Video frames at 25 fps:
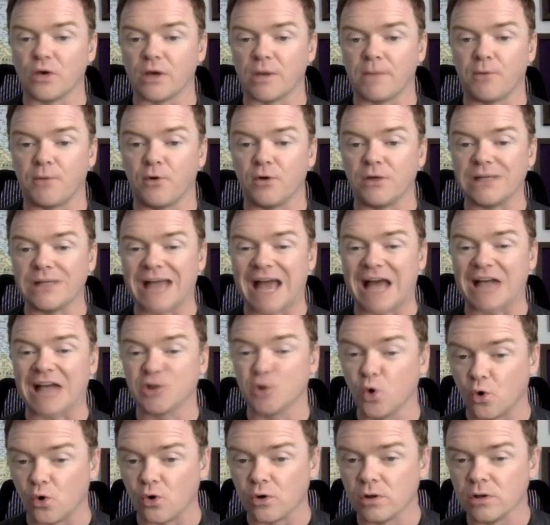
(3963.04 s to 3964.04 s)
point at
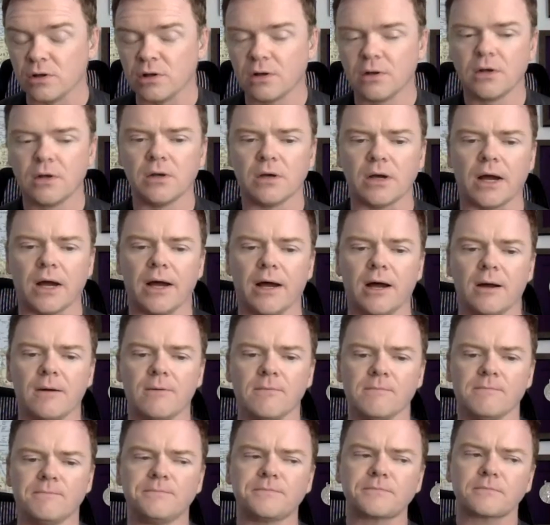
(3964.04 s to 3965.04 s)
all.
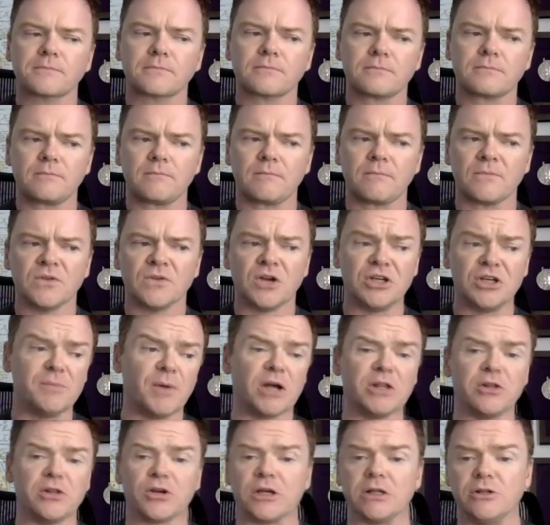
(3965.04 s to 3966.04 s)
You might
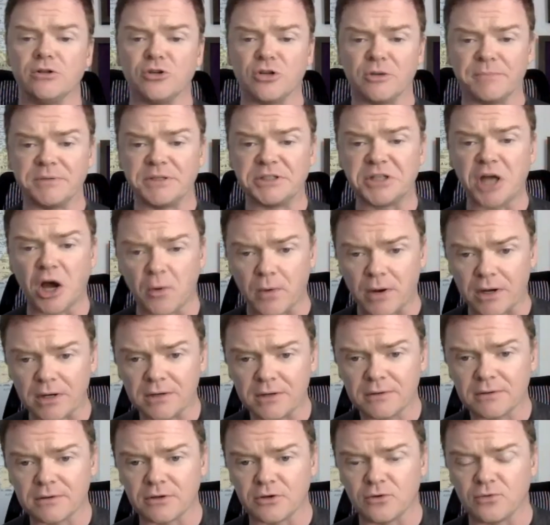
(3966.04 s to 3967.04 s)
look at Luca
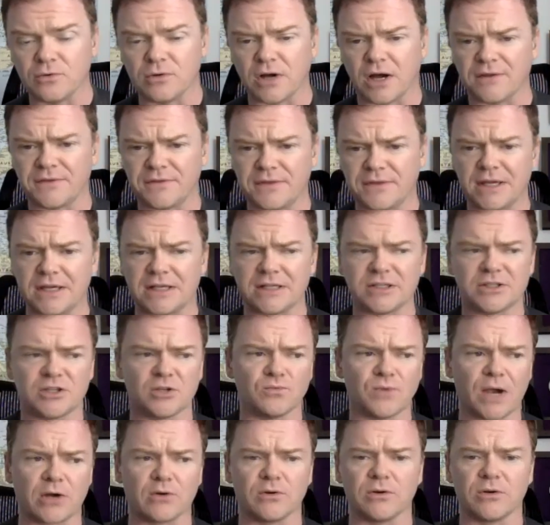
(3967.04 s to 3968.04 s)
Badoa, who I think is the
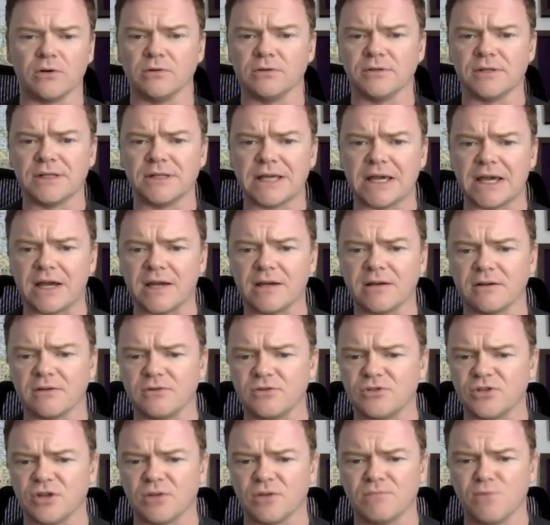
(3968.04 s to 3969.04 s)
record holder there,
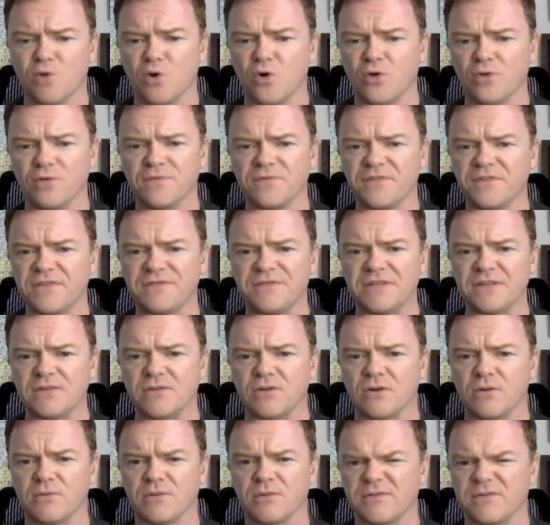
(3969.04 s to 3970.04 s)
who's done more than 50
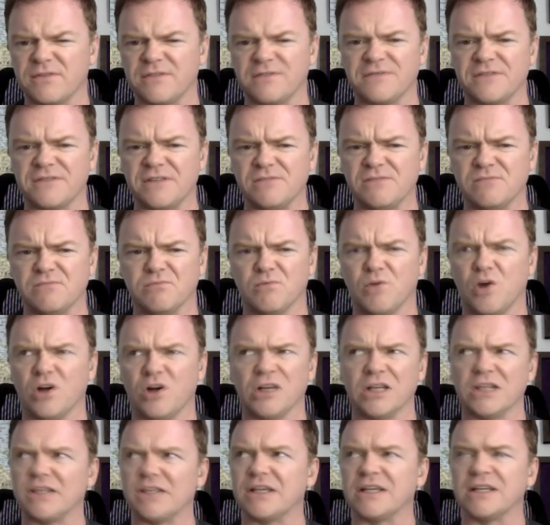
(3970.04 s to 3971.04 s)
Grand Prix, 51,
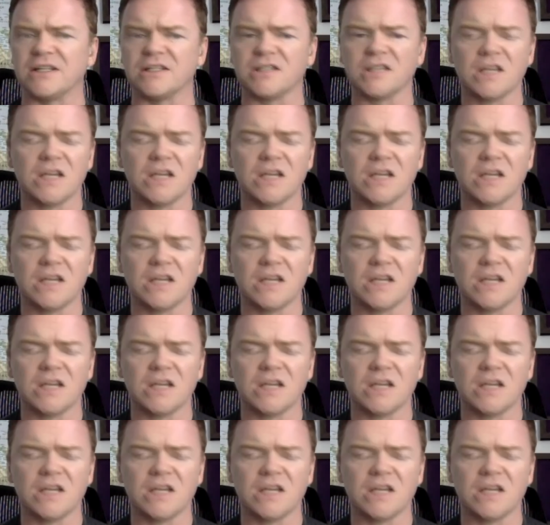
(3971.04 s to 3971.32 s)
I think it is.